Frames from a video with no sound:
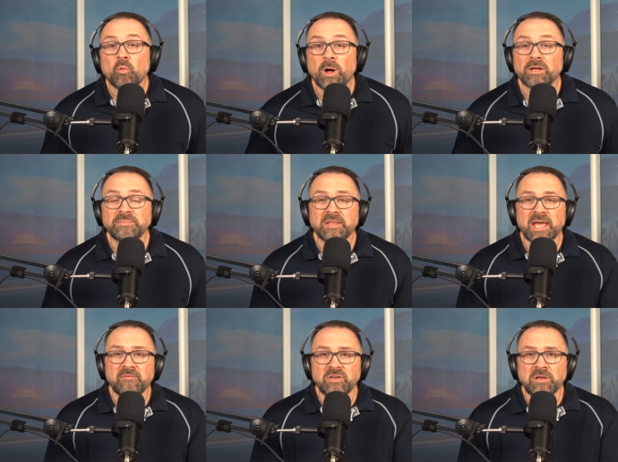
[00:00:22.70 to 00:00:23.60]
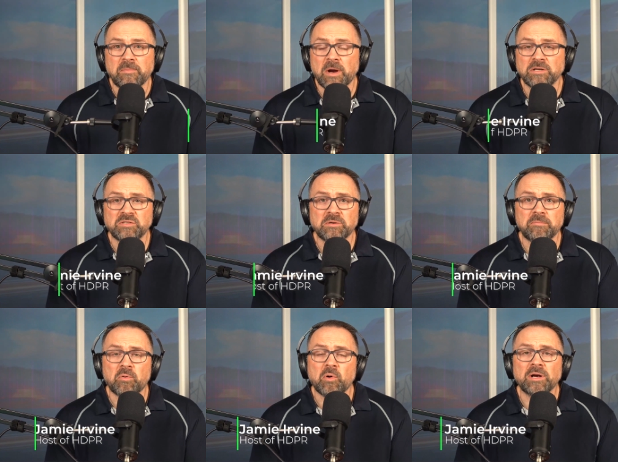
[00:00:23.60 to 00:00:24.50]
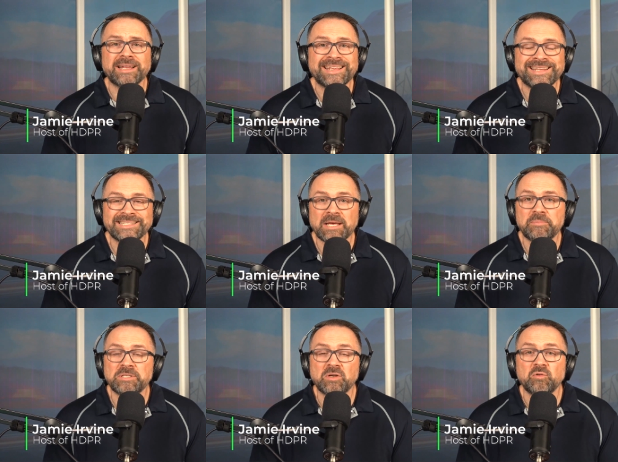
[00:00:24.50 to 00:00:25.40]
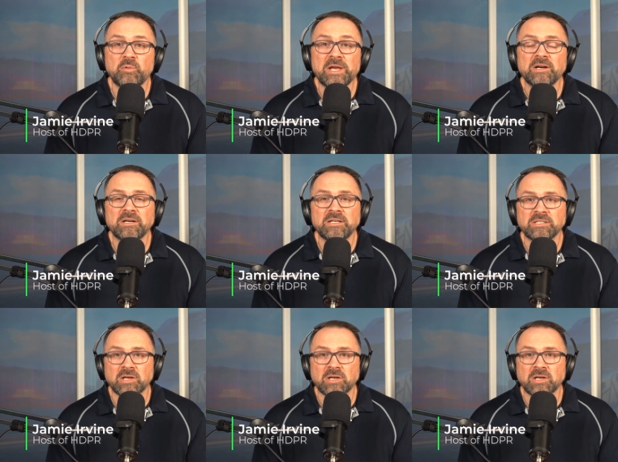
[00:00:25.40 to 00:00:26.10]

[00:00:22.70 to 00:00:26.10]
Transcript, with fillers: Welcome to the Heavy Duty Parts Report. In this episode, we are going